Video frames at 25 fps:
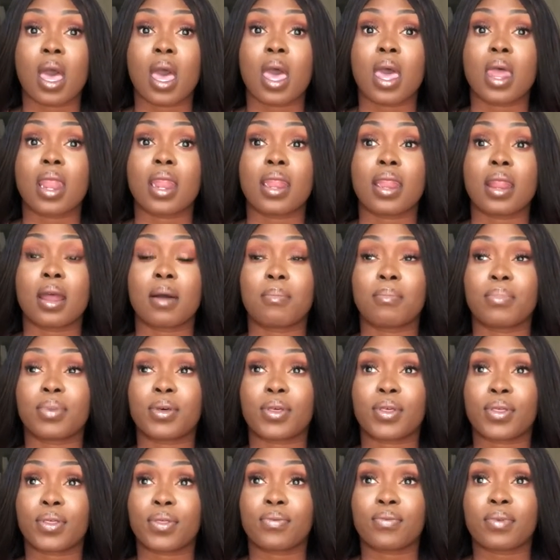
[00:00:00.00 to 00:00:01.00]
Number
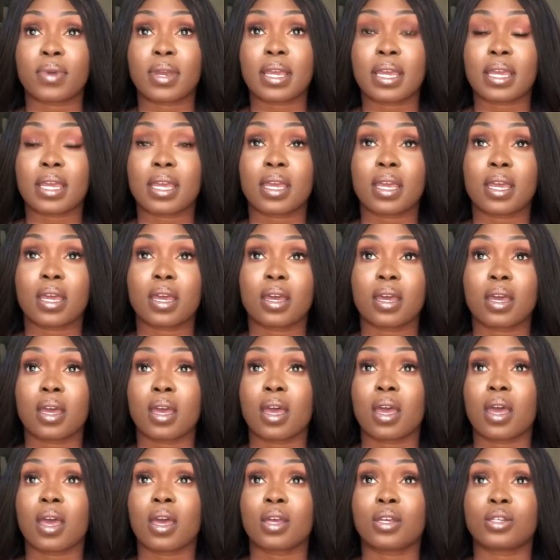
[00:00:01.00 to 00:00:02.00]
three,
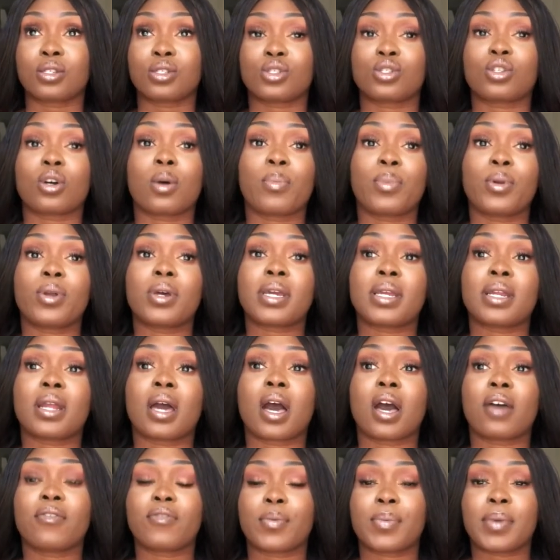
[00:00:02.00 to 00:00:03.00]
stop looking at
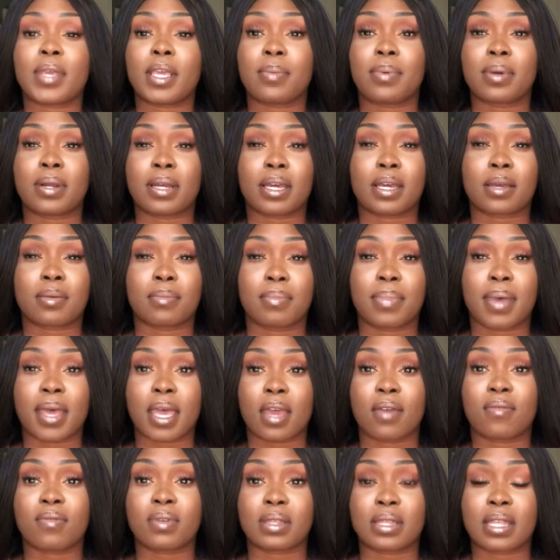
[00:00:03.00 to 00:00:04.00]
other people and
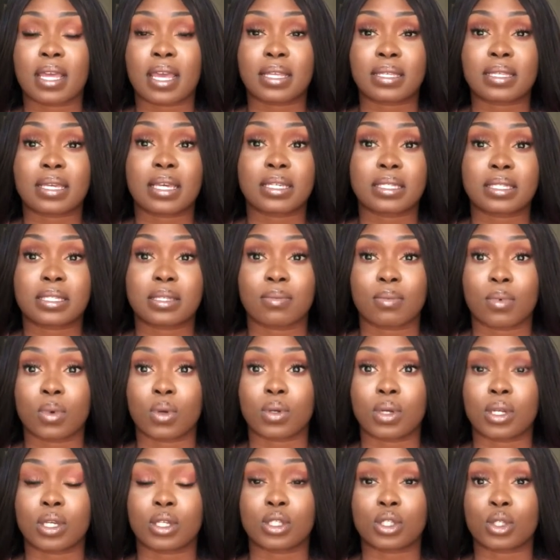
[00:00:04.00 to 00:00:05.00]
comparing their
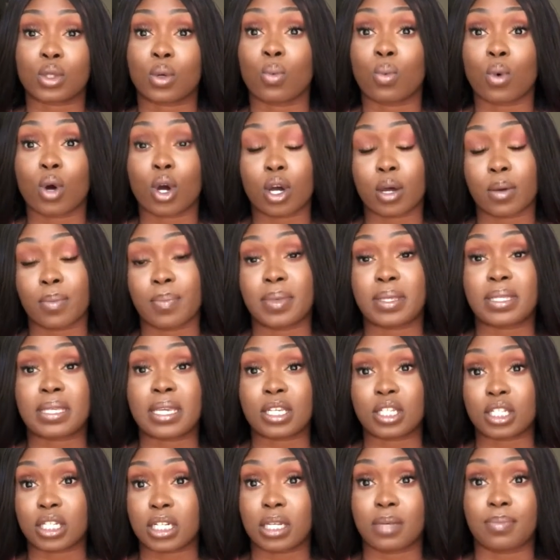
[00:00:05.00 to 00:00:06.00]
testimonies to what could
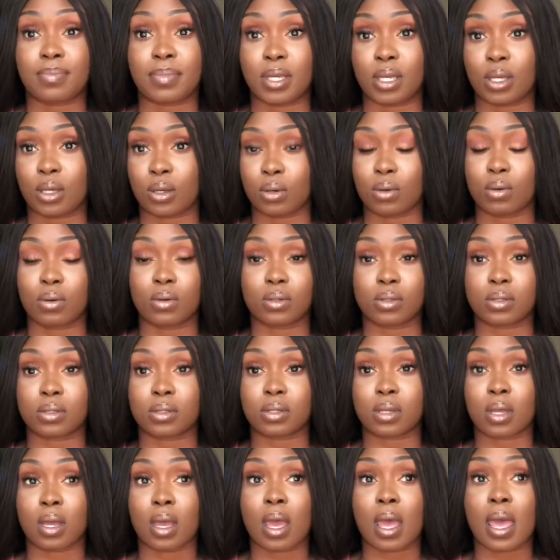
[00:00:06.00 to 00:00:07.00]
potentially be
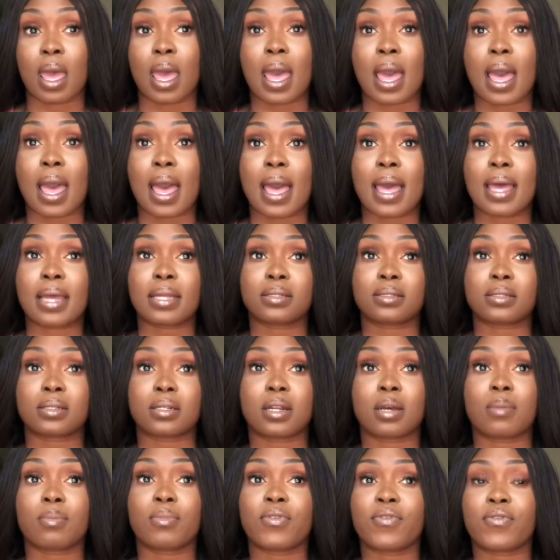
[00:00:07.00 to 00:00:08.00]
yours. And
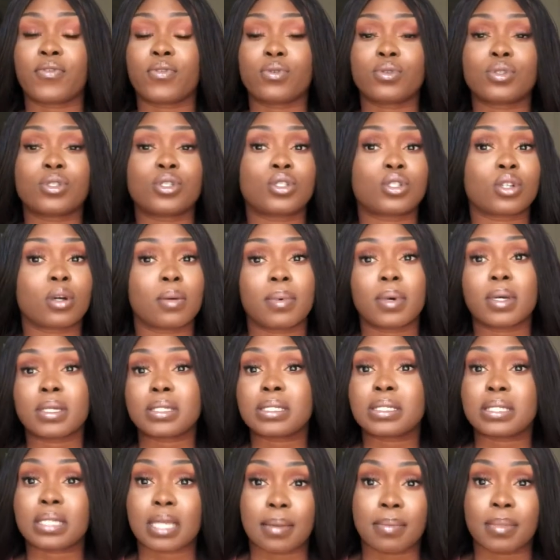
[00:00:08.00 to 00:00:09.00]
number four, stop
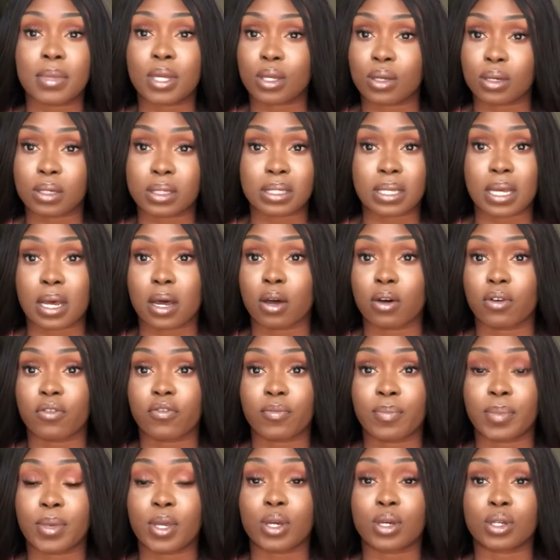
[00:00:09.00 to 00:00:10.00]
condemning
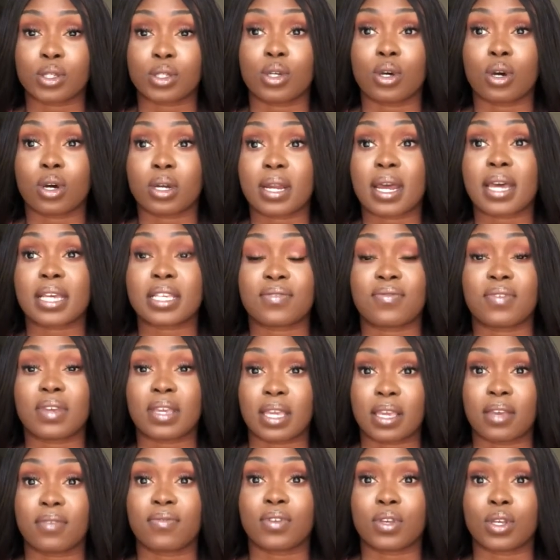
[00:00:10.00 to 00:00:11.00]
yourself, because God has
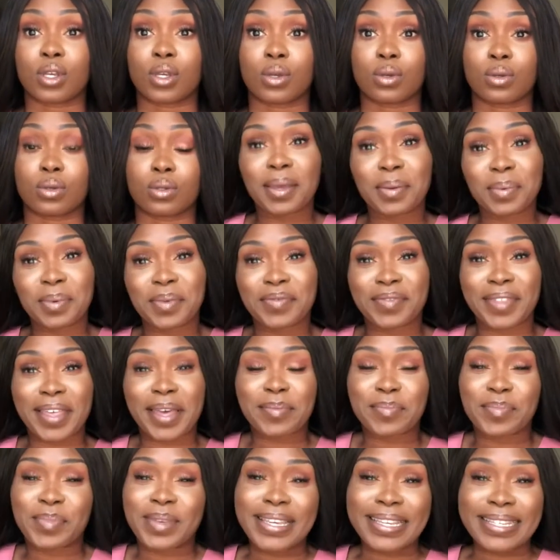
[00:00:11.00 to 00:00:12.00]
forgiven you. So with
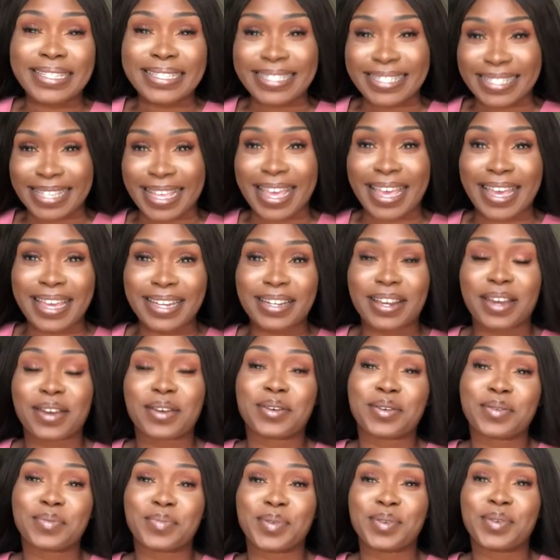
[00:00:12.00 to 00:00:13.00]
that being said, I
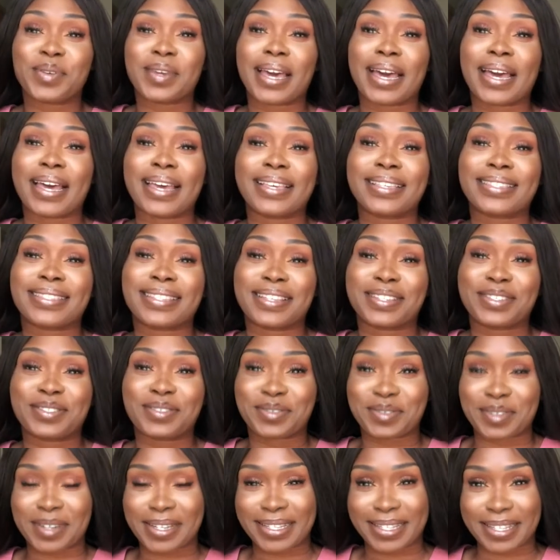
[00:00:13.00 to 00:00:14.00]
hope you guys
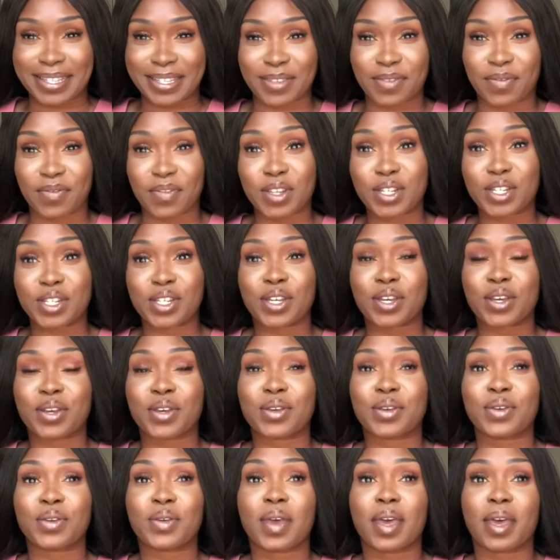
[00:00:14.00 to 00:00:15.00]
enjoyed this video,
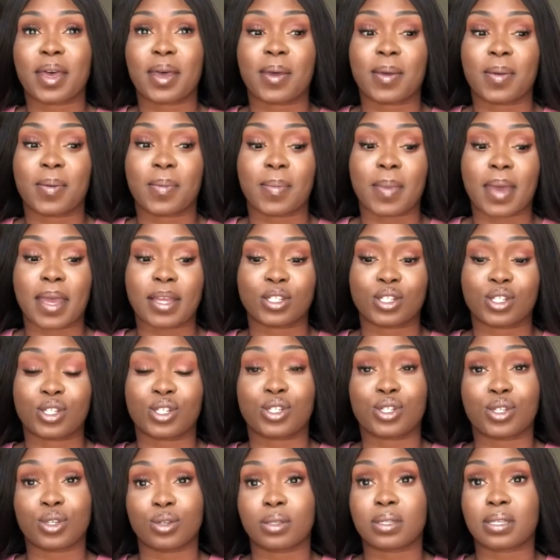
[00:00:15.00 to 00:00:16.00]
and
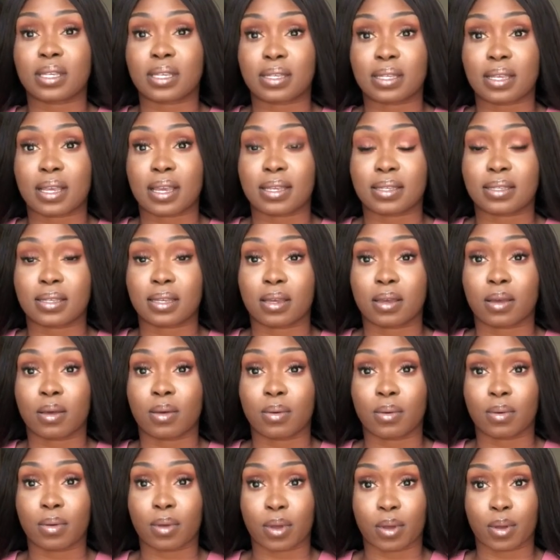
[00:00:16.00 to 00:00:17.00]
just use this as a
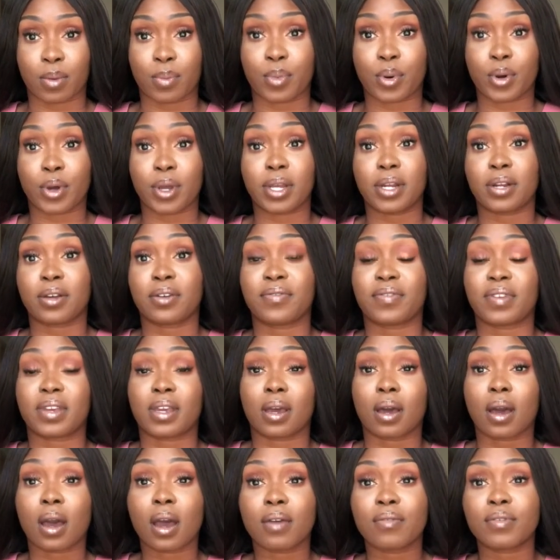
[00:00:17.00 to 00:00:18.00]
point of
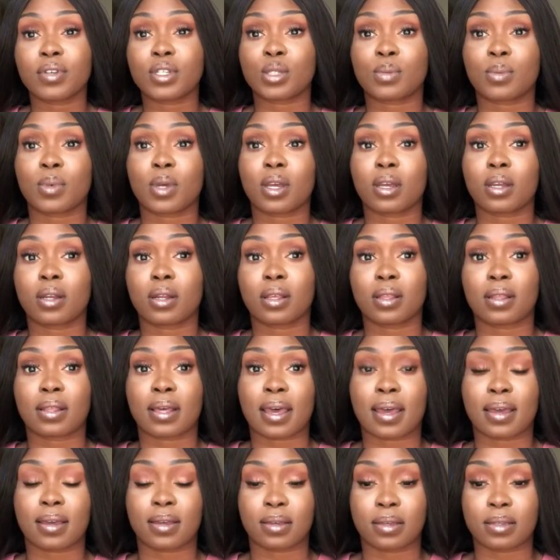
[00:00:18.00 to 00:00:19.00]
encouragement
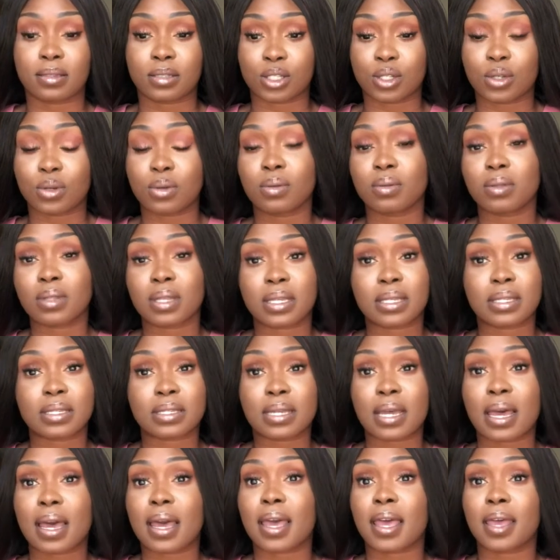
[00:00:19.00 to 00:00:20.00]
that during this
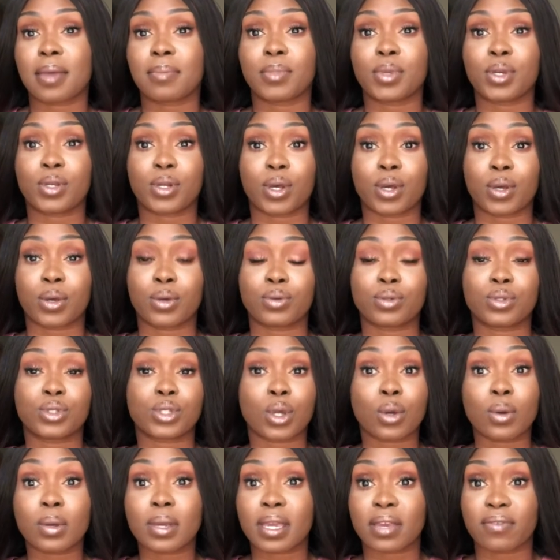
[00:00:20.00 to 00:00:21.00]
time, you know,
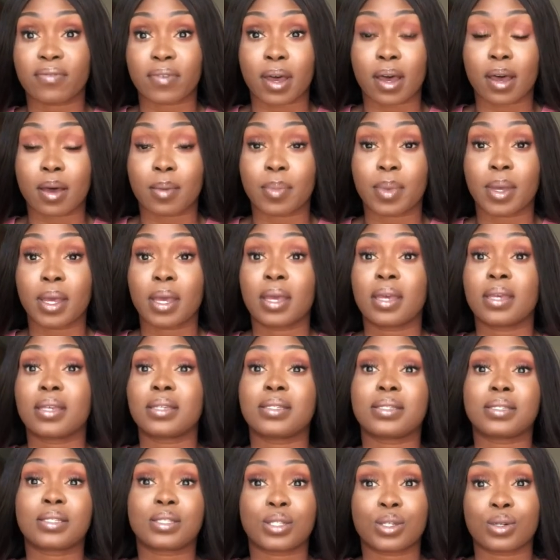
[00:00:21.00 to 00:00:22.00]
don't give up.
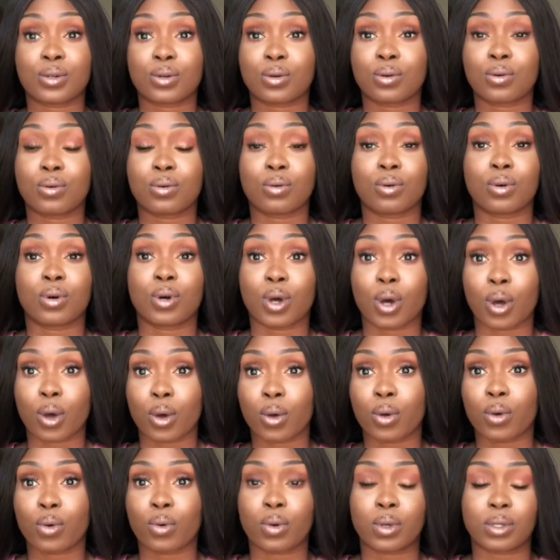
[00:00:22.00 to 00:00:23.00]
Still
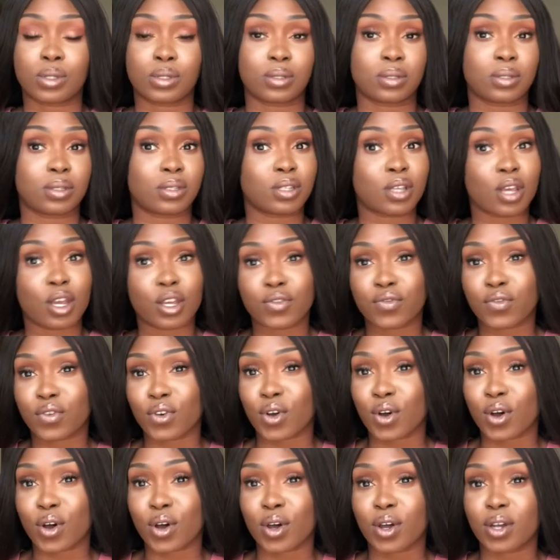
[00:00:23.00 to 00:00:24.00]
go search for
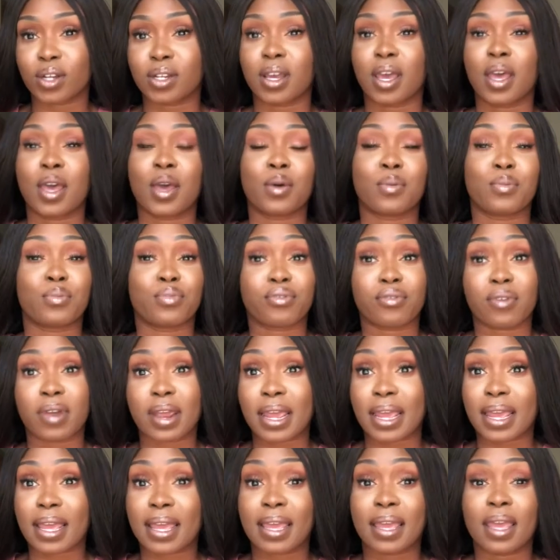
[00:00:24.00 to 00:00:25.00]
God,
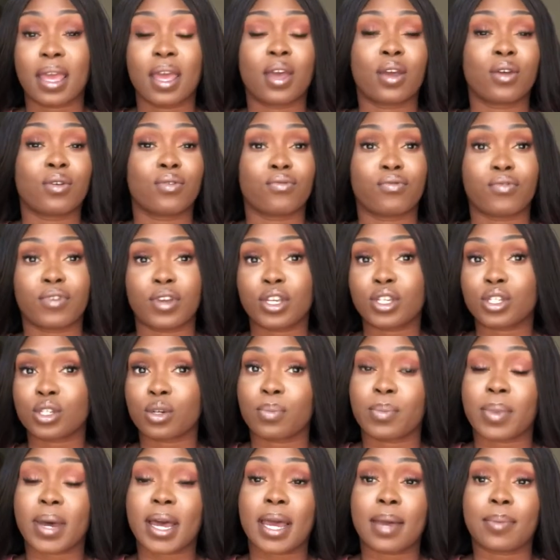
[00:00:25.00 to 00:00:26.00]
pray, read your
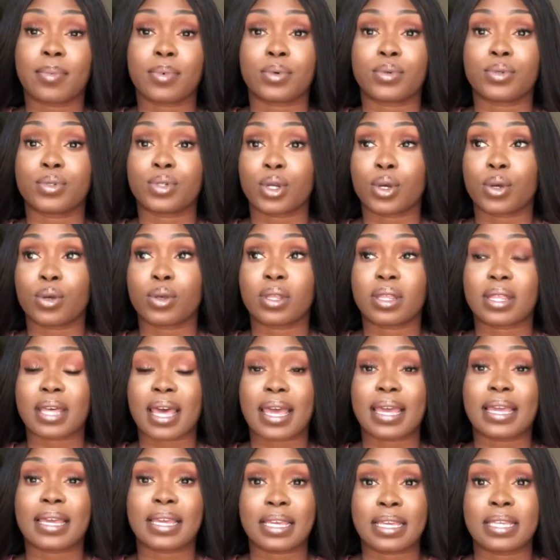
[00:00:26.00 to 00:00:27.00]
Bible, know
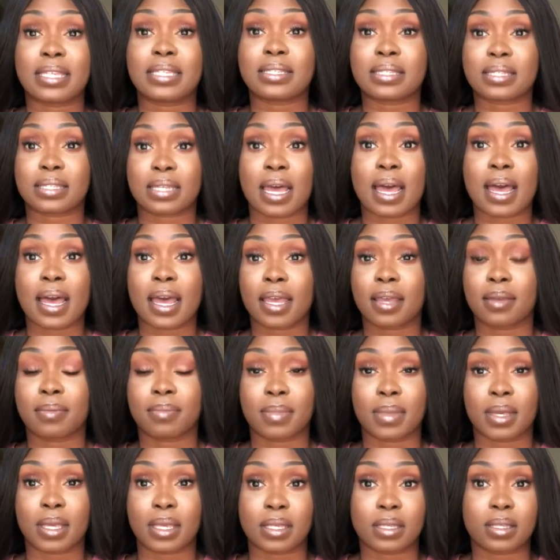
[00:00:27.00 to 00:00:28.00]
that his
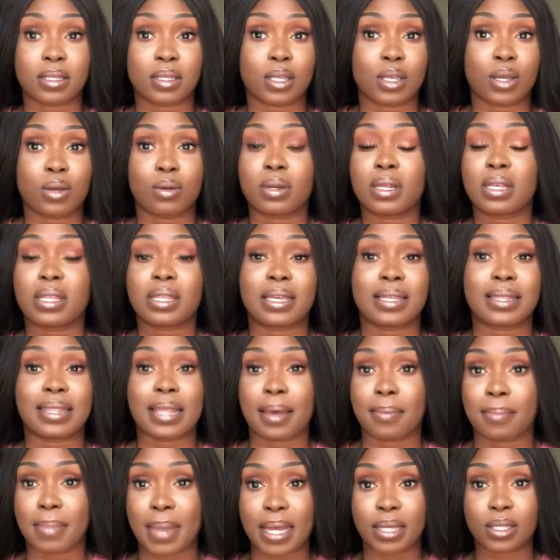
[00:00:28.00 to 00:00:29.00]
time is the only thing
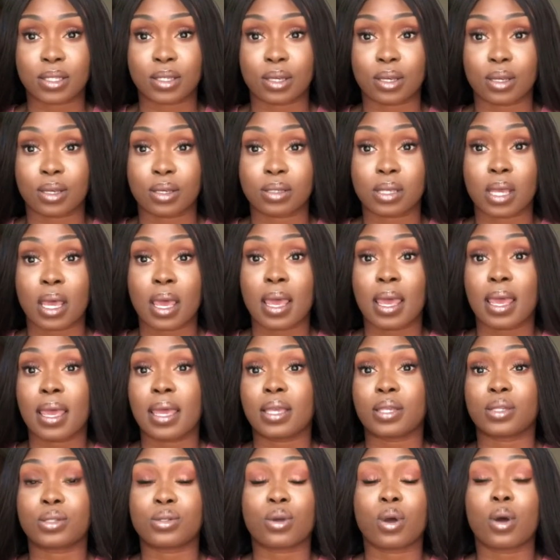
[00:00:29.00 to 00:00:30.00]
that matters.
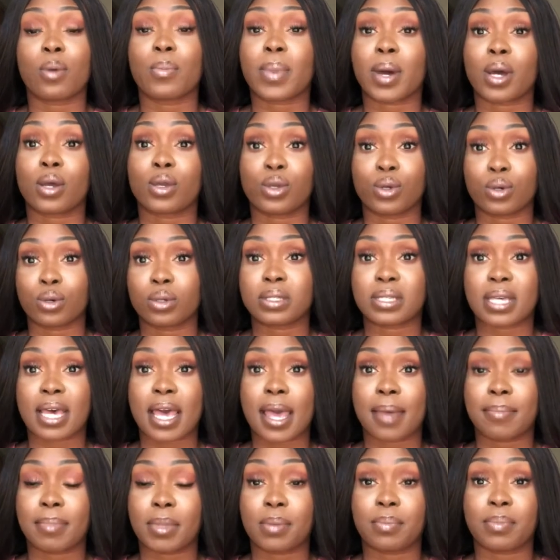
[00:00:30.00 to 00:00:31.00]
It's not about your
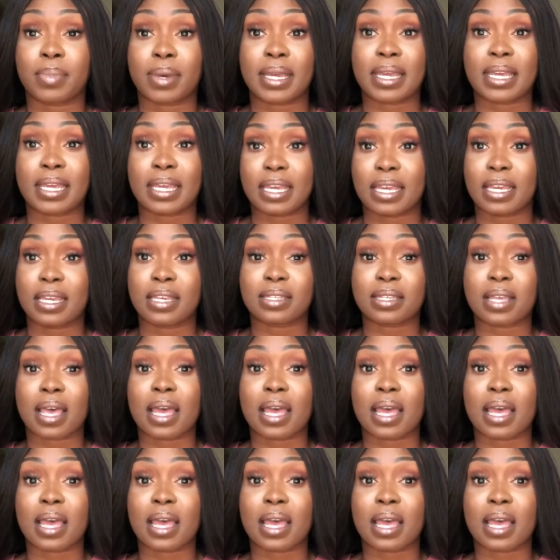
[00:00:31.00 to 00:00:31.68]
timing, but his.